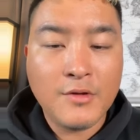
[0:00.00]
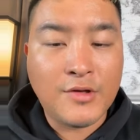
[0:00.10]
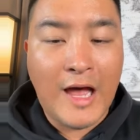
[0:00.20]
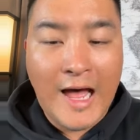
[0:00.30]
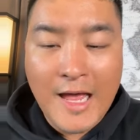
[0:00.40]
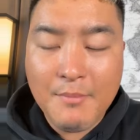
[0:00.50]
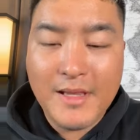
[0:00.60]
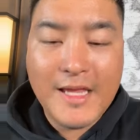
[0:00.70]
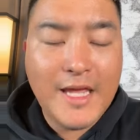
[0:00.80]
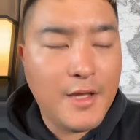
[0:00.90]
So I
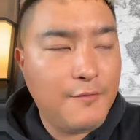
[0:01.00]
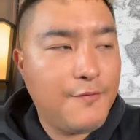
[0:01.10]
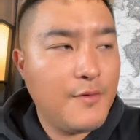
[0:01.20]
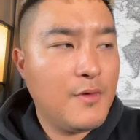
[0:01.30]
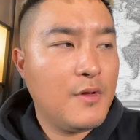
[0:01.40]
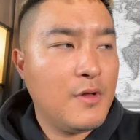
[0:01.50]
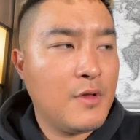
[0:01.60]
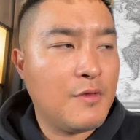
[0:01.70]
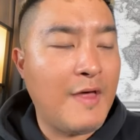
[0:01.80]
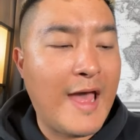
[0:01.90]
believe
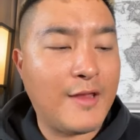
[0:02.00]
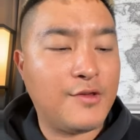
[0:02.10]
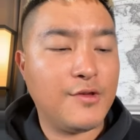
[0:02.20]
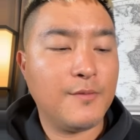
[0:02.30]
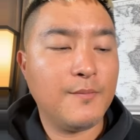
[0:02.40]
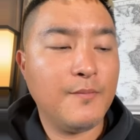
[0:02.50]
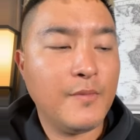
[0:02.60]
that